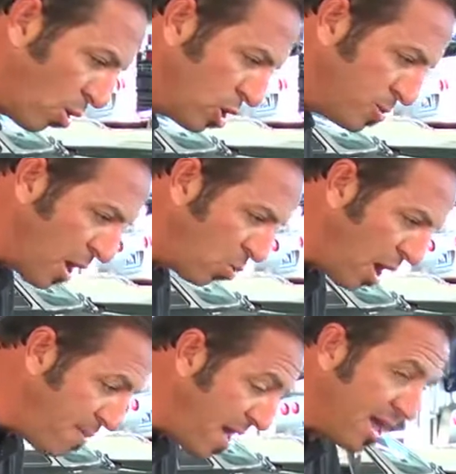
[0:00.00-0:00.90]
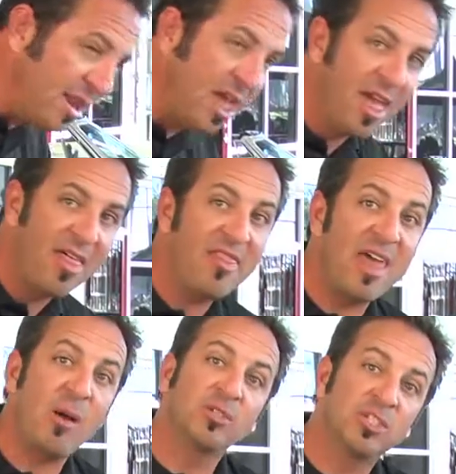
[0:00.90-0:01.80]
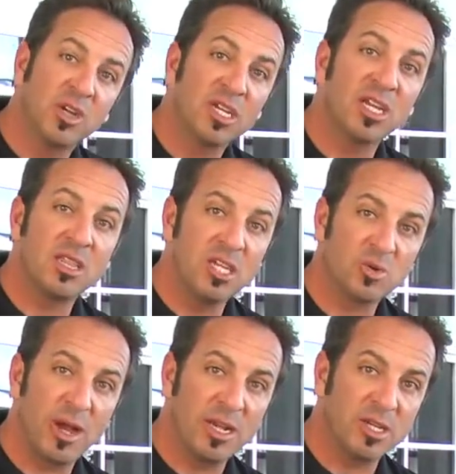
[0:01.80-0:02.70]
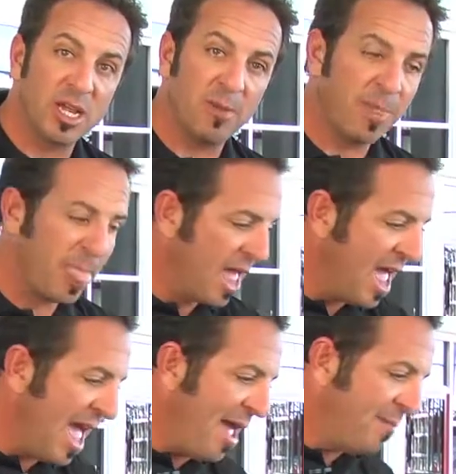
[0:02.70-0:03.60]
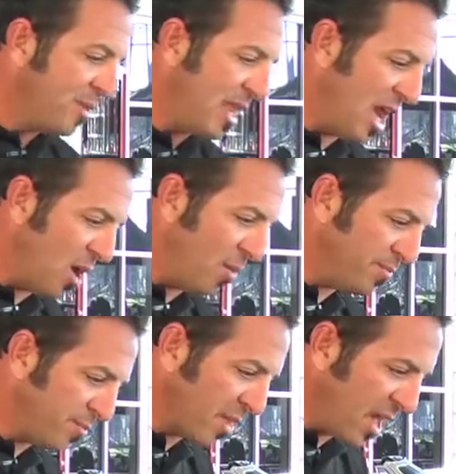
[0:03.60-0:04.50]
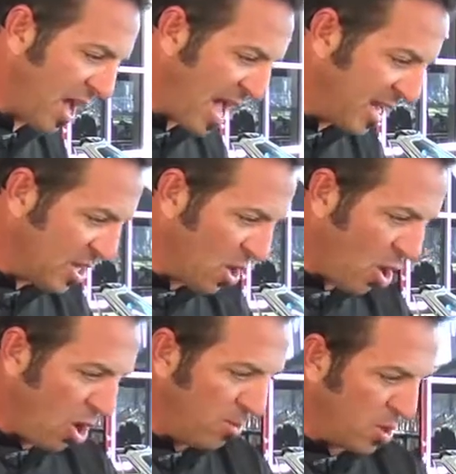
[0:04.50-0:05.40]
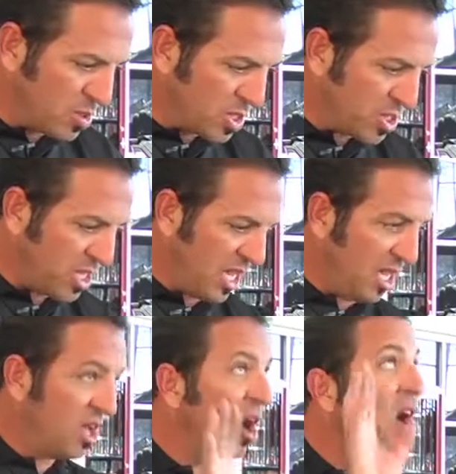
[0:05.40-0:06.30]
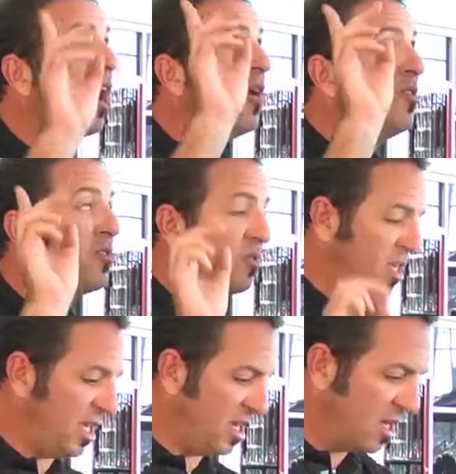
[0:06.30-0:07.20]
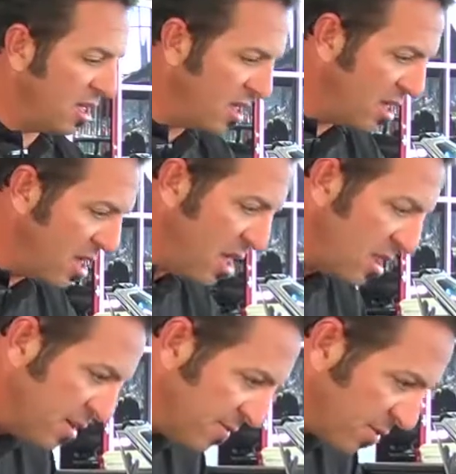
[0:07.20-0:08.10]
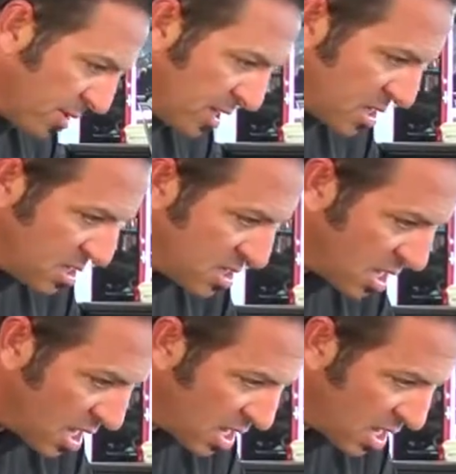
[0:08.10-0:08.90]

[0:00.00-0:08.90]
orange pad, white pad, that was the trick to get these scratches out. Now, I can almost see under the fluorescent